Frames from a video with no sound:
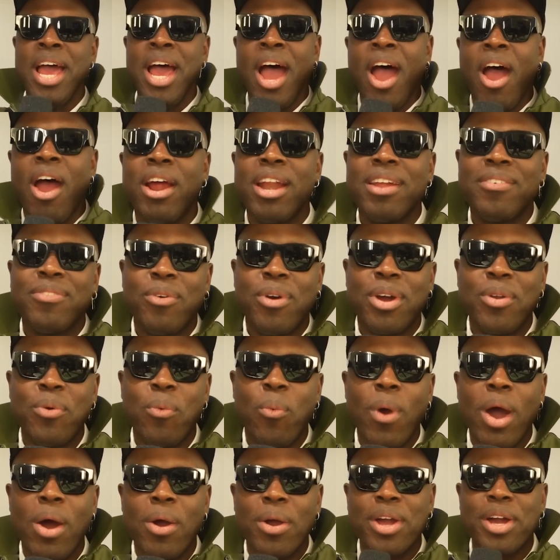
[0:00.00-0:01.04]
All right, everyone,
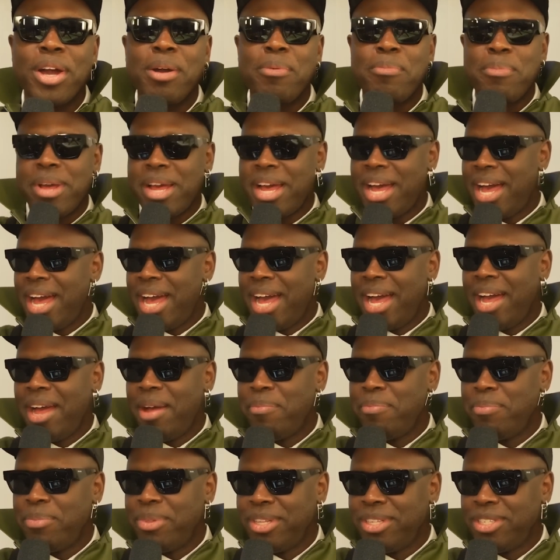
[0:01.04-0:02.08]
welcome
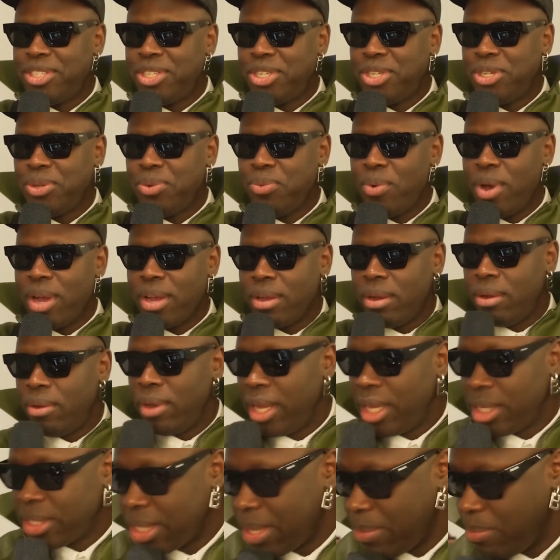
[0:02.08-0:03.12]
to what? Oh,
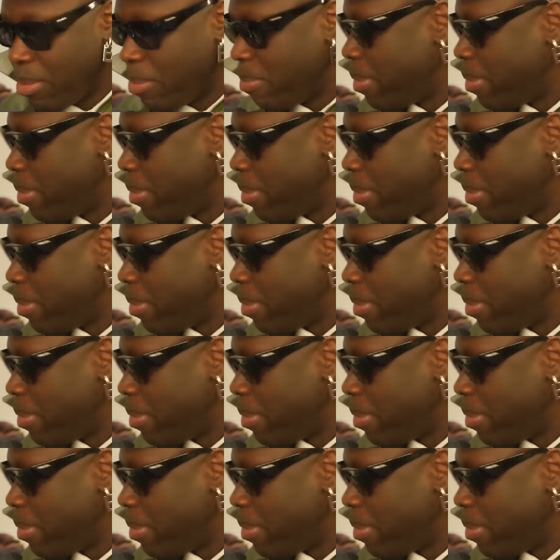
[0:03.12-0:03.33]
is it a mess